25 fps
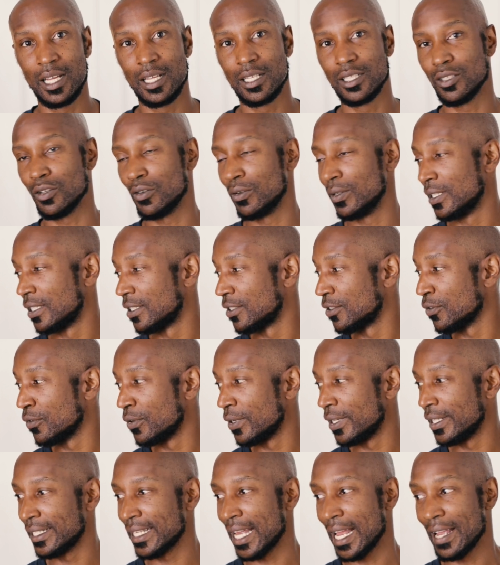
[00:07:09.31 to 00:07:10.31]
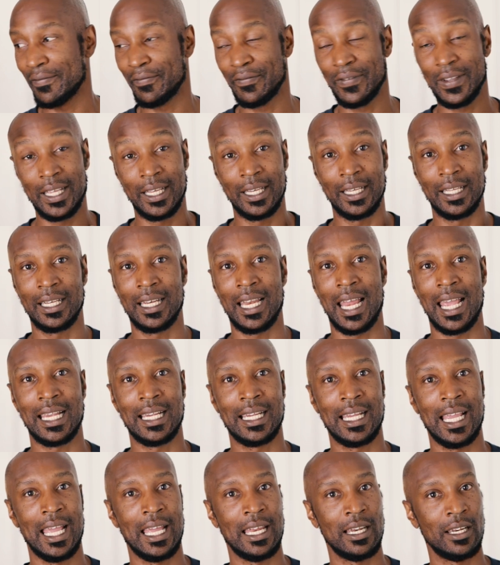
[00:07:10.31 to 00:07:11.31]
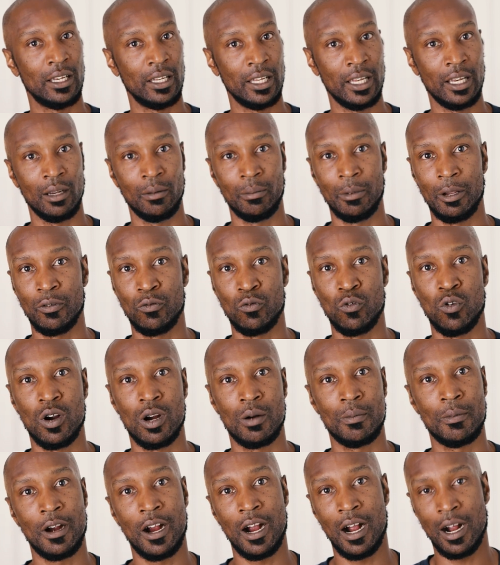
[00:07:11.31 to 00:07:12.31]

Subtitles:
So as soon as I feel it like getting a little bit warmer,